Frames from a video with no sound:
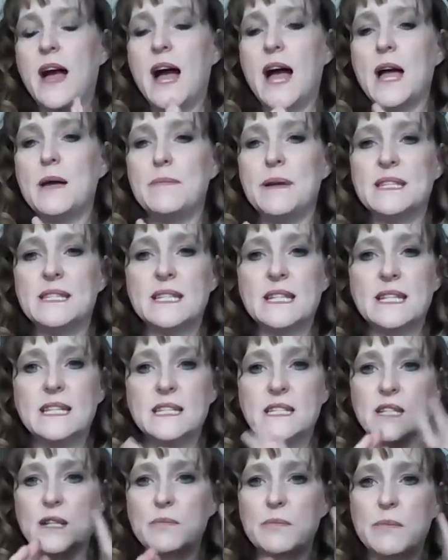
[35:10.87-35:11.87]
I
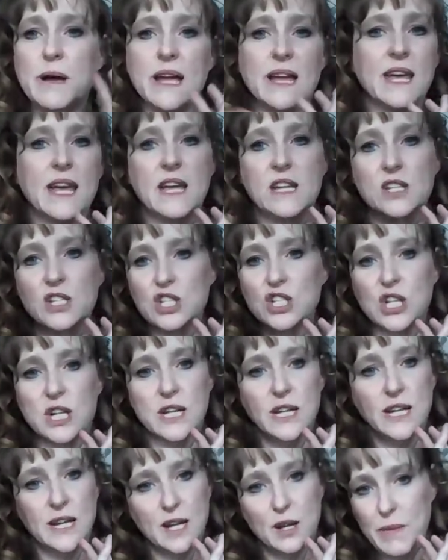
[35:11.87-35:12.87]
basically took mica and
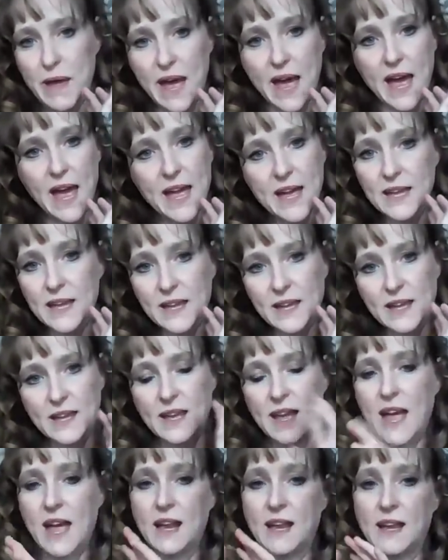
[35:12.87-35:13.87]
shook it in a bag
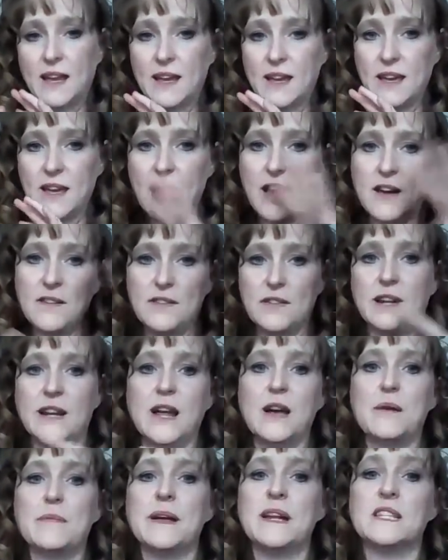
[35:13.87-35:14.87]
and covered it
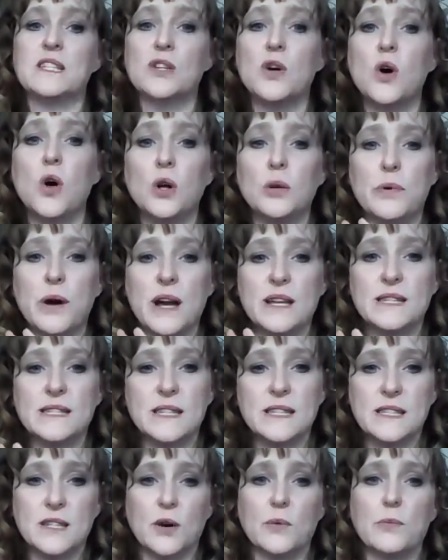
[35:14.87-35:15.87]
up. And it's cold
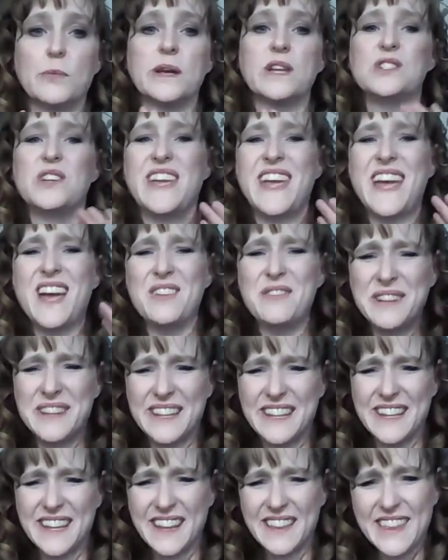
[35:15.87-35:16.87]
processed soap because you can't
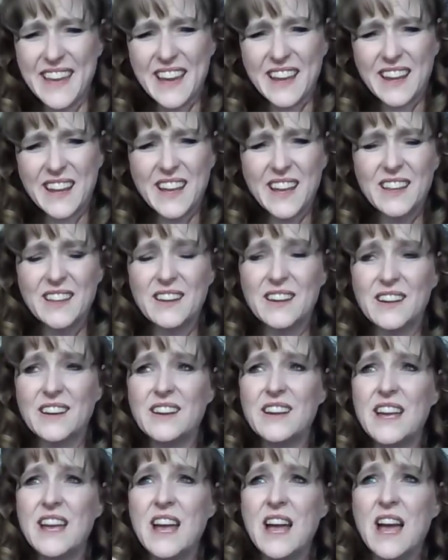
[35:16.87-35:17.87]
really get that color
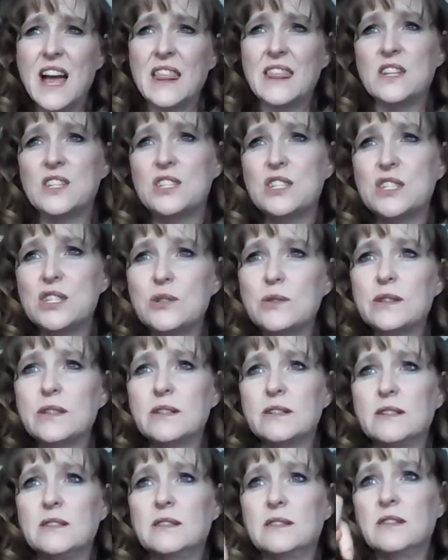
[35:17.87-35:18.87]
unless you do a
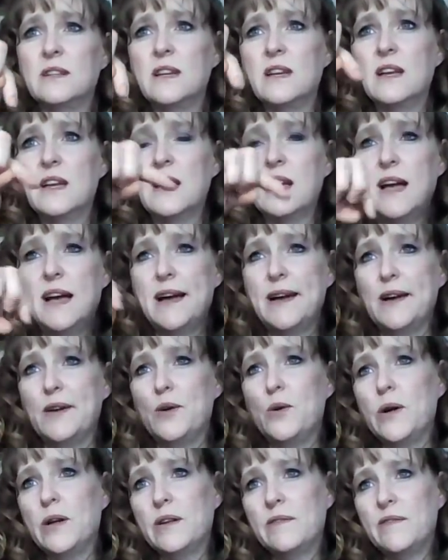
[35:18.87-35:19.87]
little uh,
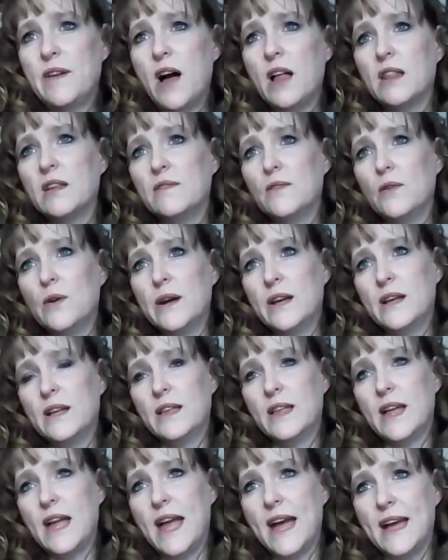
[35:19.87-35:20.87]
oil, olive
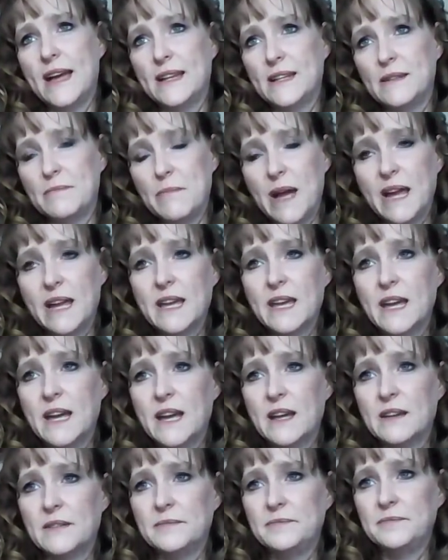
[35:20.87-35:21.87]
oil and
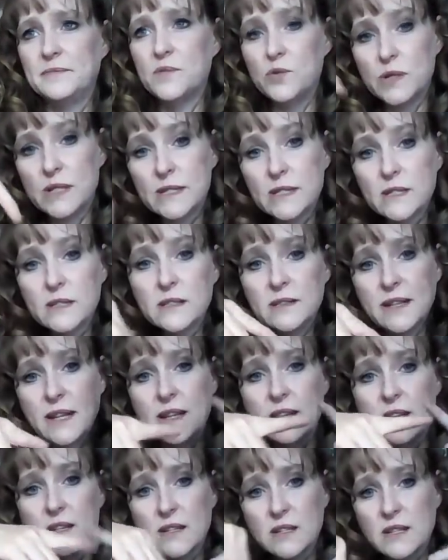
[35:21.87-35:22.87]
mica drizzle,
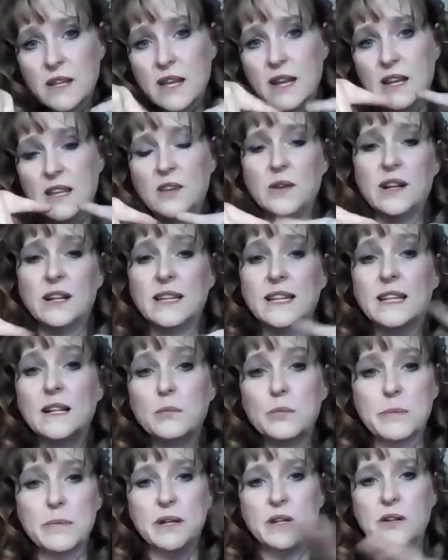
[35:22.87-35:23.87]
and then and you get a little
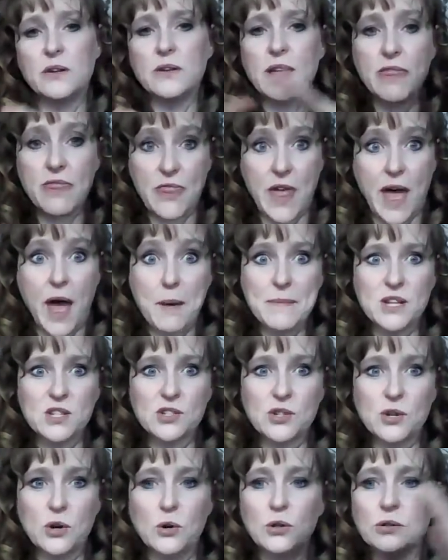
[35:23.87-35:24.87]
bit, but you don't get that
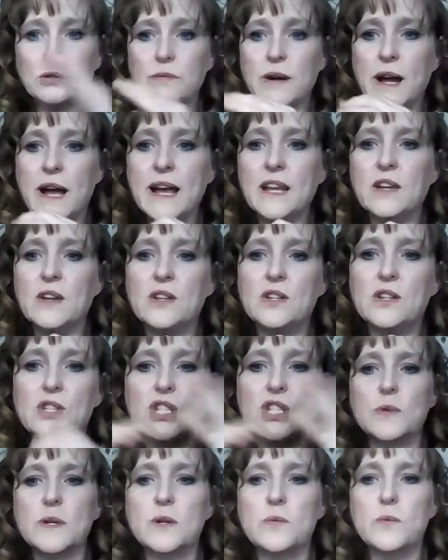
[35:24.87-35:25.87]
much gold, right? You can
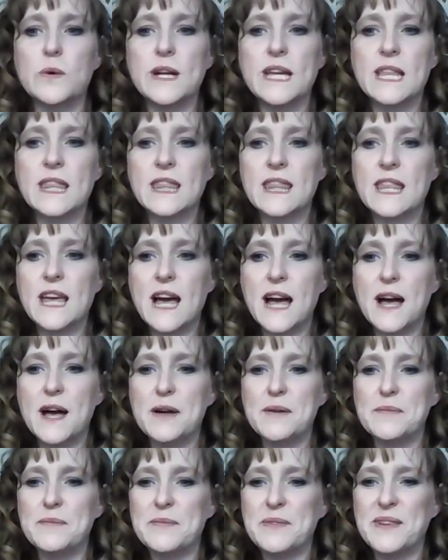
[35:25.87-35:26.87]
it with,
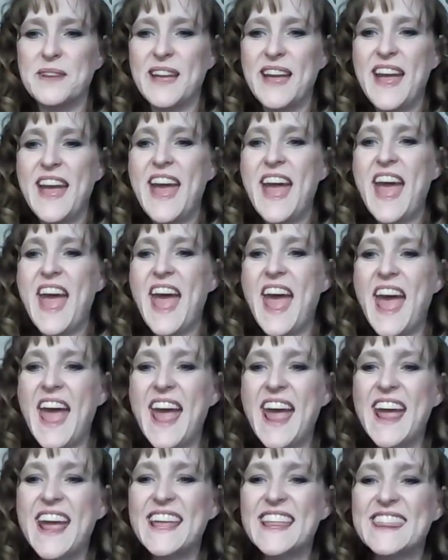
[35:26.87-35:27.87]
um,
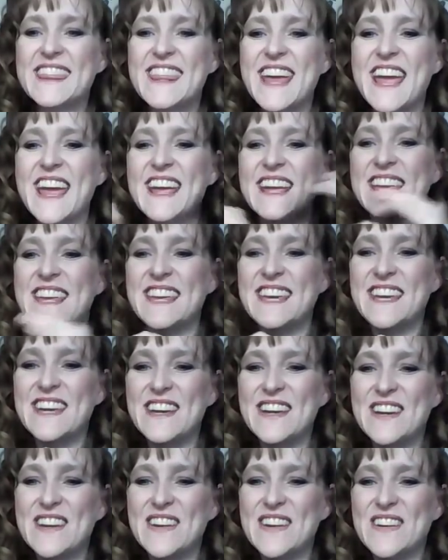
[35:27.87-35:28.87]
hey, thank
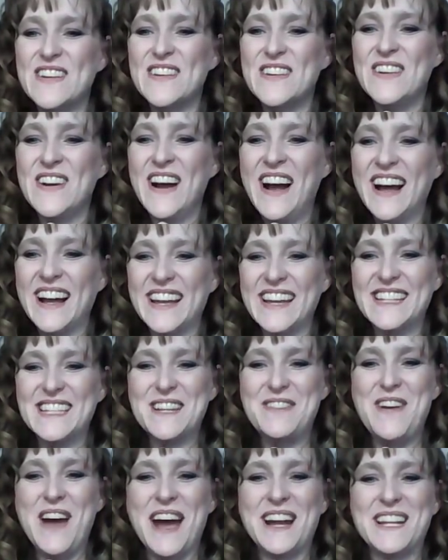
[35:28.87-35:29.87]
you. I'll
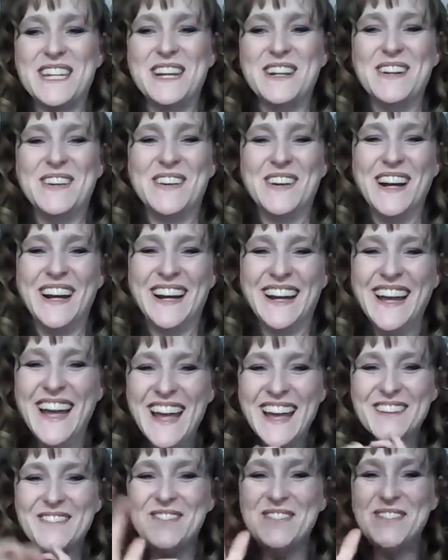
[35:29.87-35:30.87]
get you back to
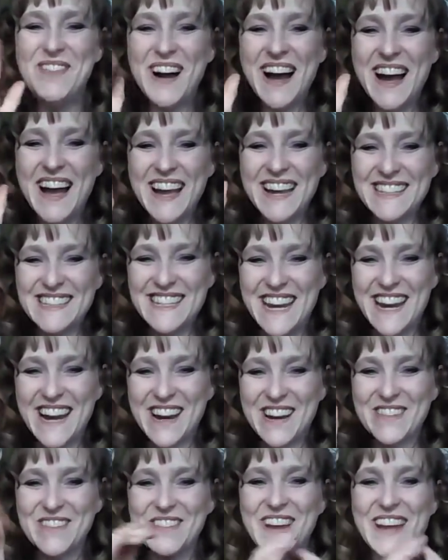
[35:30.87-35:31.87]
work. Bye,
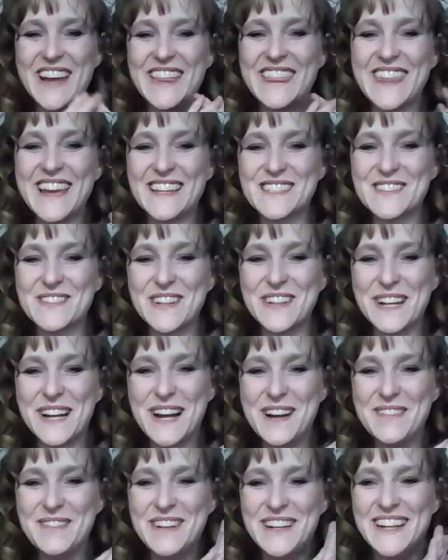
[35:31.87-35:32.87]
Tierrafae. Thanks for
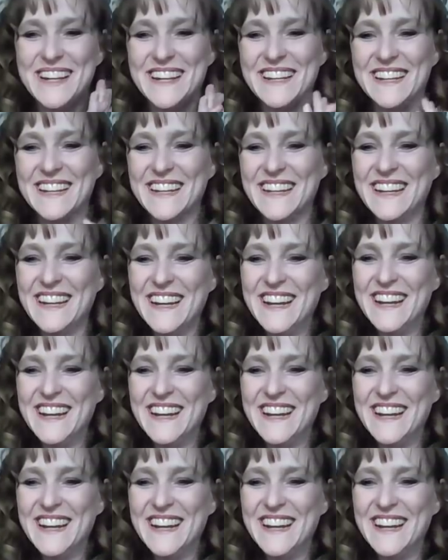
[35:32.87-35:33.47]
coming.